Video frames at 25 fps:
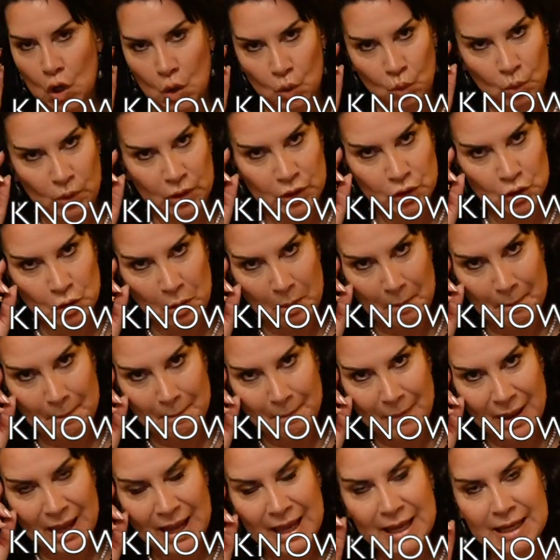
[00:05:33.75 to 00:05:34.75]
what your
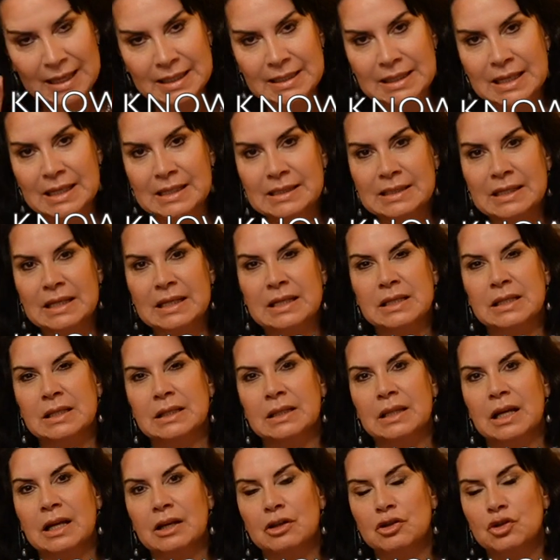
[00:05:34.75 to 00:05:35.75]
mind has
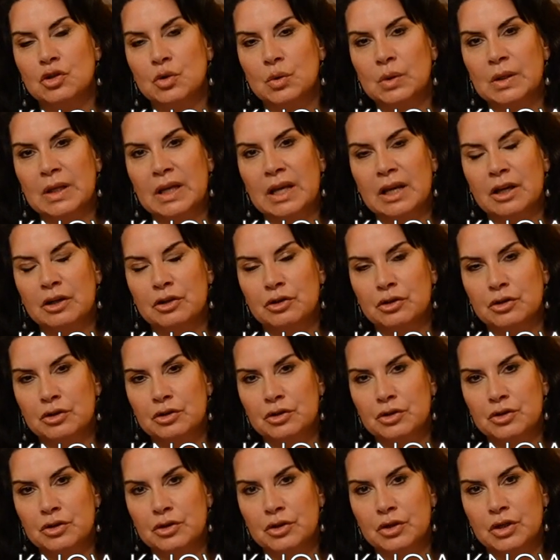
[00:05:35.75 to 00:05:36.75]
intellectually
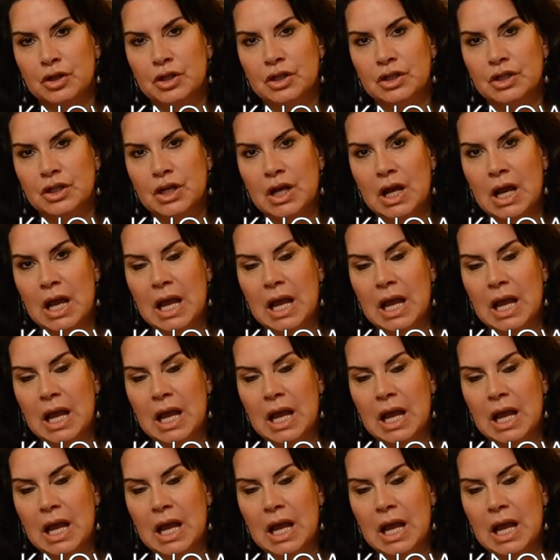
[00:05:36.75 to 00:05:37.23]
understood.